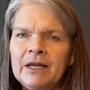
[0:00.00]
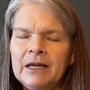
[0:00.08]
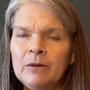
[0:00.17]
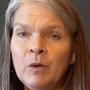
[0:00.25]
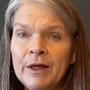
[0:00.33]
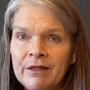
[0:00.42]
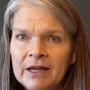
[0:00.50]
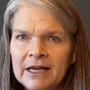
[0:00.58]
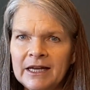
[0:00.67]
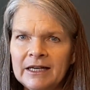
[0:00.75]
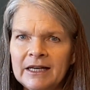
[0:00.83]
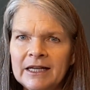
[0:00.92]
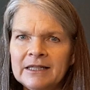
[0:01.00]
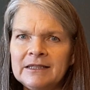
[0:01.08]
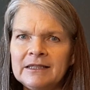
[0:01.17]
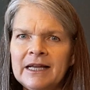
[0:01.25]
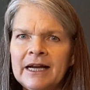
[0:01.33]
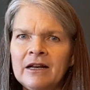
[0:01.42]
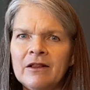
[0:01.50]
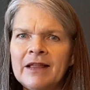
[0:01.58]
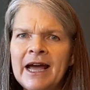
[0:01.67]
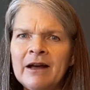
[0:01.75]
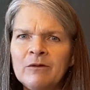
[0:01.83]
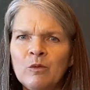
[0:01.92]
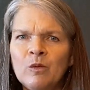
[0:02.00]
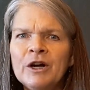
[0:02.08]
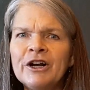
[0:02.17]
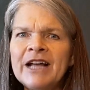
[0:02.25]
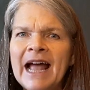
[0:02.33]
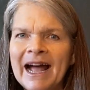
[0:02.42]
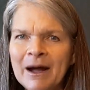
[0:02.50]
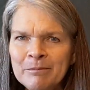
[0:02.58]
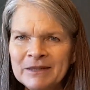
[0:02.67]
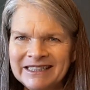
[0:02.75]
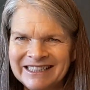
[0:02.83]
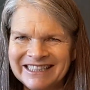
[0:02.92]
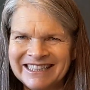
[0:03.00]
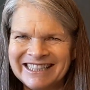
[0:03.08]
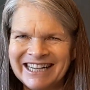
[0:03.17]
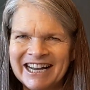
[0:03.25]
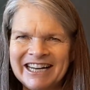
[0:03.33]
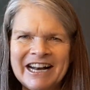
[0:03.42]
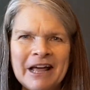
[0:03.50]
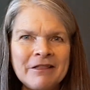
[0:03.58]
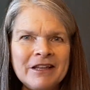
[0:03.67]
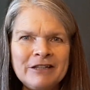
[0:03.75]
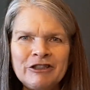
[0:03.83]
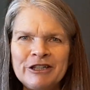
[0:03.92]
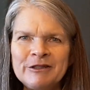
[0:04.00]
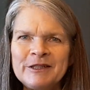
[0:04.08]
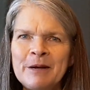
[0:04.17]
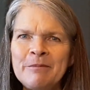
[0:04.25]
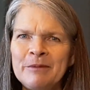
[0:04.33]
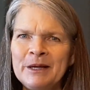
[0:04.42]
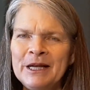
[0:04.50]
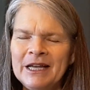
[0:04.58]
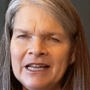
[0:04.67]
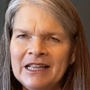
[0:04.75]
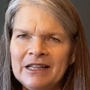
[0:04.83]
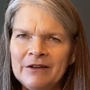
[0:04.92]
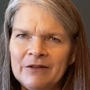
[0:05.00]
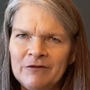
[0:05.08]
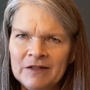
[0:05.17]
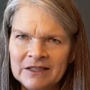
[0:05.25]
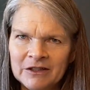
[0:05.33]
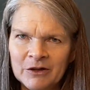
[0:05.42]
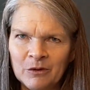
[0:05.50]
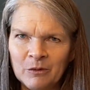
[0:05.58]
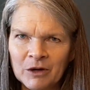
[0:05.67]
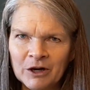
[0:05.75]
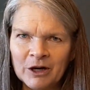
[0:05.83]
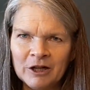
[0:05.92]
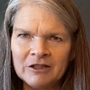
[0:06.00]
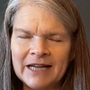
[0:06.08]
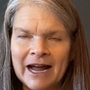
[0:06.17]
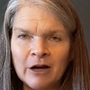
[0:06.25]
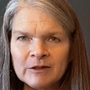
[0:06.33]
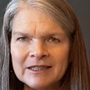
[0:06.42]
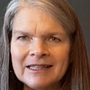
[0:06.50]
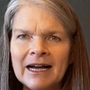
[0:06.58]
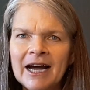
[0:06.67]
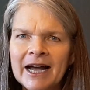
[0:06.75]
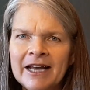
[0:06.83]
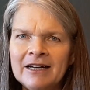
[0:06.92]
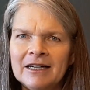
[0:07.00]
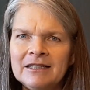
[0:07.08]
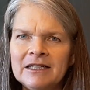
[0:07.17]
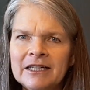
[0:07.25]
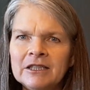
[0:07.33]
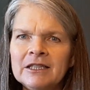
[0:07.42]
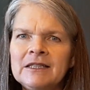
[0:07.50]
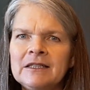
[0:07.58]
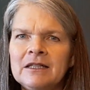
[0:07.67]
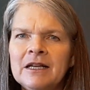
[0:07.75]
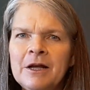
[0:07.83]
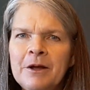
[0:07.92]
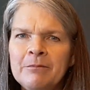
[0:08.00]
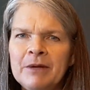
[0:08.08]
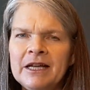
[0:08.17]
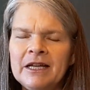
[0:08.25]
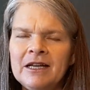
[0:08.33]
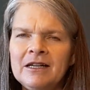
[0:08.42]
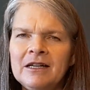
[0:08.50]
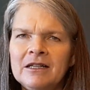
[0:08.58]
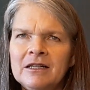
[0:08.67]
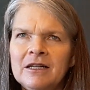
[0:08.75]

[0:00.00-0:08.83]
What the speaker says: within is that work happens inside. Nothing shows up in the physical world outside until it's been